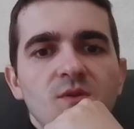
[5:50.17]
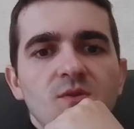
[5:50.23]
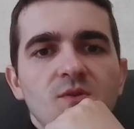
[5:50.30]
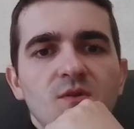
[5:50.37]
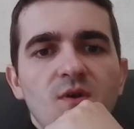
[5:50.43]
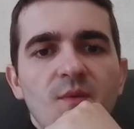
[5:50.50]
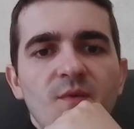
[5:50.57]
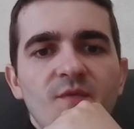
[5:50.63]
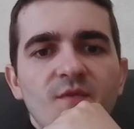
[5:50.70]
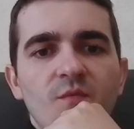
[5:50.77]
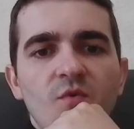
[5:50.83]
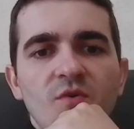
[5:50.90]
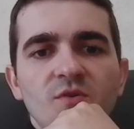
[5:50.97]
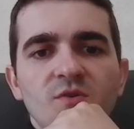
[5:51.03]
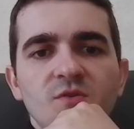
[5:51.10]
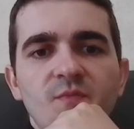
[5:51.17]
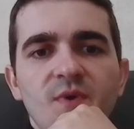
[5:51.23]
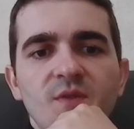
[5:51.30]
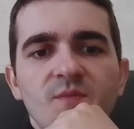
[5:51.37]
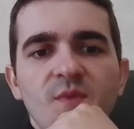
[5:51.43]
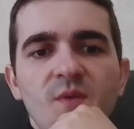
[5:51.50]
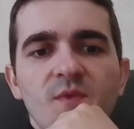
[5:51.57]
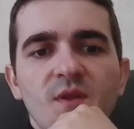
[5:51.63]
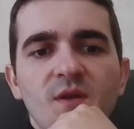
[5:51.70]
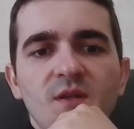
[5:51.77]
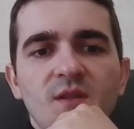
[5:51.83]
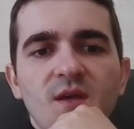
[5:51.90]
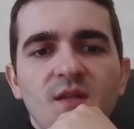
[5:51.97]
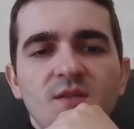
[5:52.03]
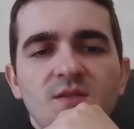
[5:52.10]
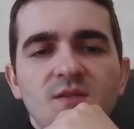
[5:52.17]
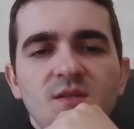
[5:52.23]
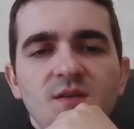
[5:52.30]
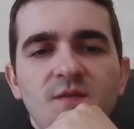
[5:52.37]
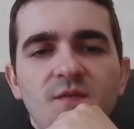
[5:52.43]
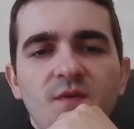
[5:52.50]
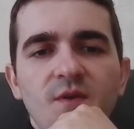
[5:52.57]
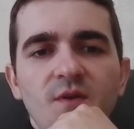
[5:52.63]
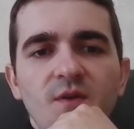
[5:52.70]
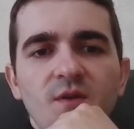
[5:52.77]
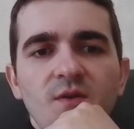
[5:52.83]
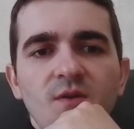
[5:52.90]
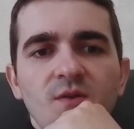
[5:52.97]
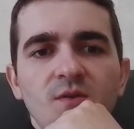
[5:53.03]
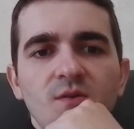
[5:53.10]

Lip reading: I mean, the pawn is spin. Maybe like knight c3,